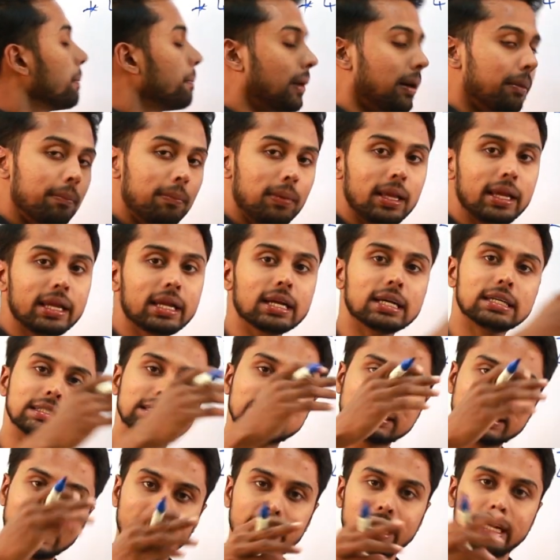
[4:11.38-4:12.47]
public,
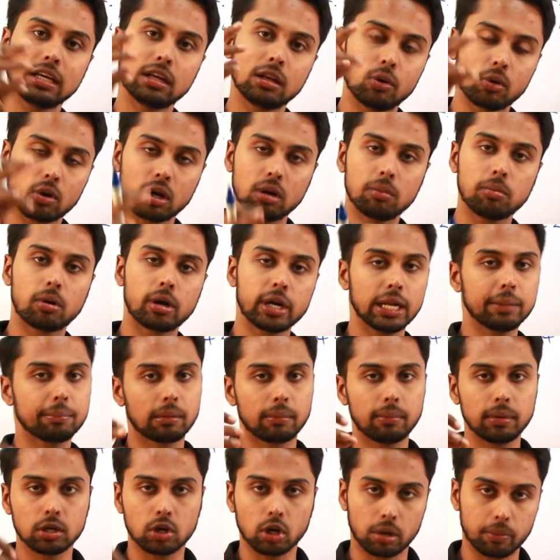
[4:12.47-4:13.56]
state, local body and
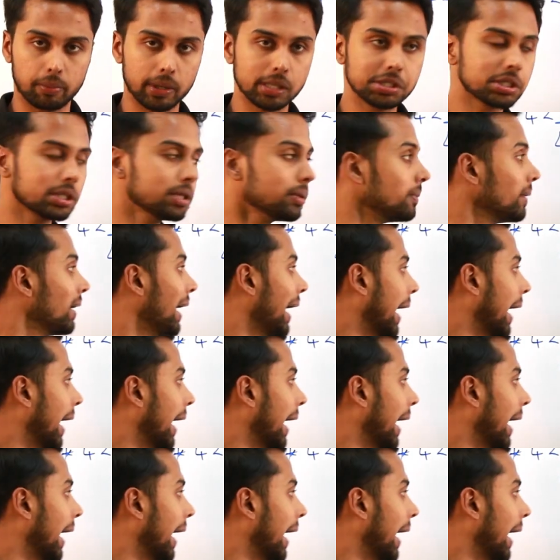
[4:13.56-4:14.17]
public corporation.